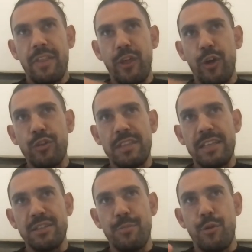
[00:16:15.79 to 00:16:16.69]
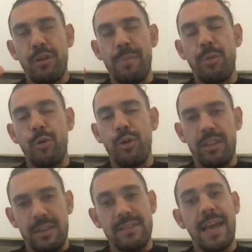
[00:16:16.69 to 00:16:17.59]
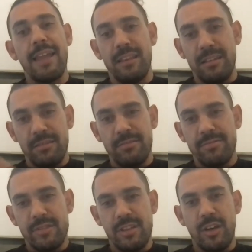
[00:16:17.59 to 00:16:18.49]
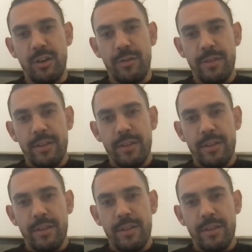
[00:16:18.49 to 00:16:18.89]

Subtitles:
those things are more important than talent. So,